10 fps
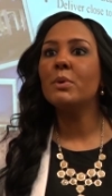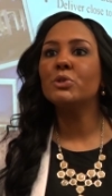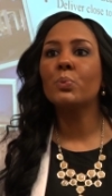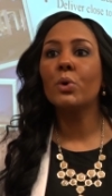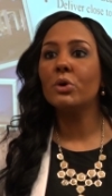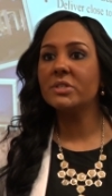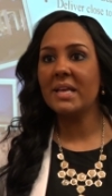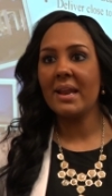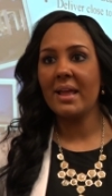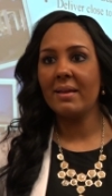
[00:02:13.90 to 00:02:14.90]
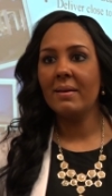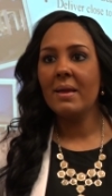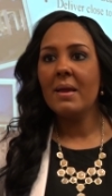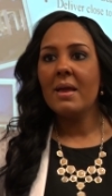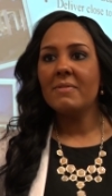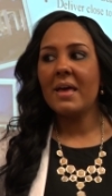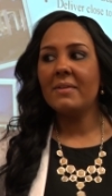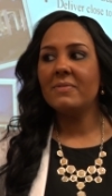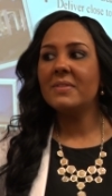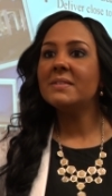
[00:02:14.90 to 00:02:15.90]
most rural setting,
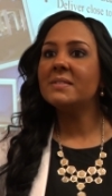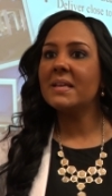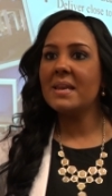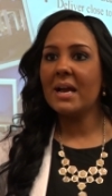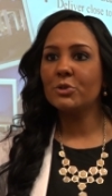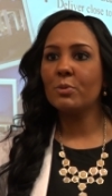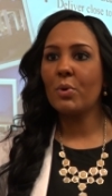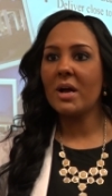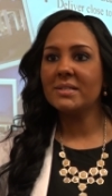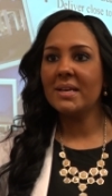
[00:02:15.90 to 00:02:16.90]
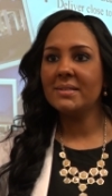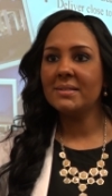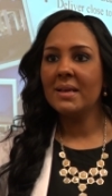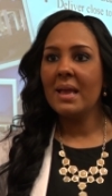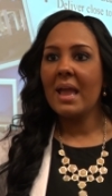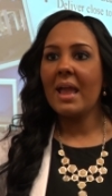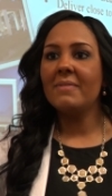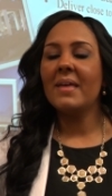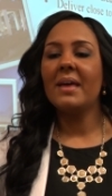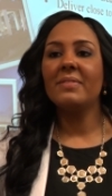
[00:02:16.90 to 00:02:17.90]
that this is a natural process
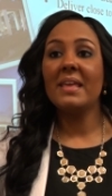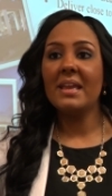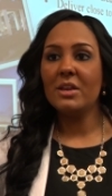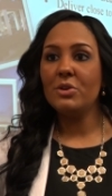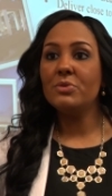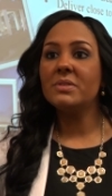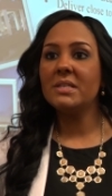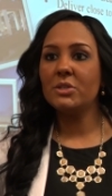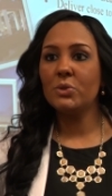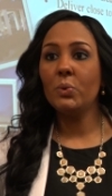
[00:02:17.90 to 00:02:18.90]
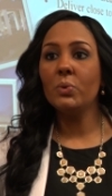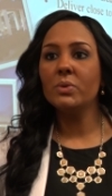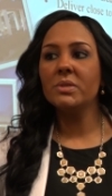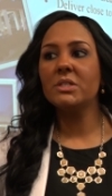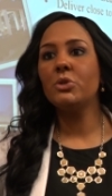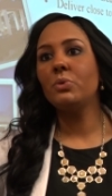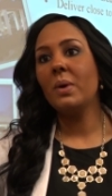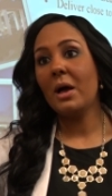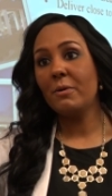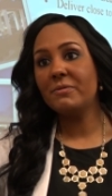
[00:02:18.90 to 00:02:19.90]
and that they can use these tools
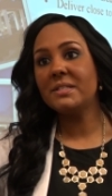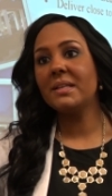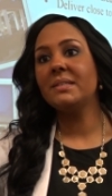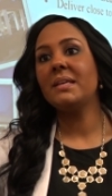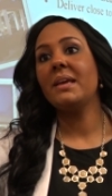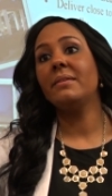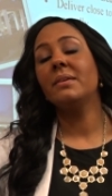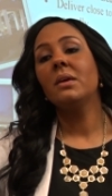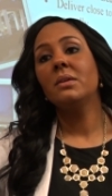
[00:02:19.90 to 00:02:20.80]
to help facilitate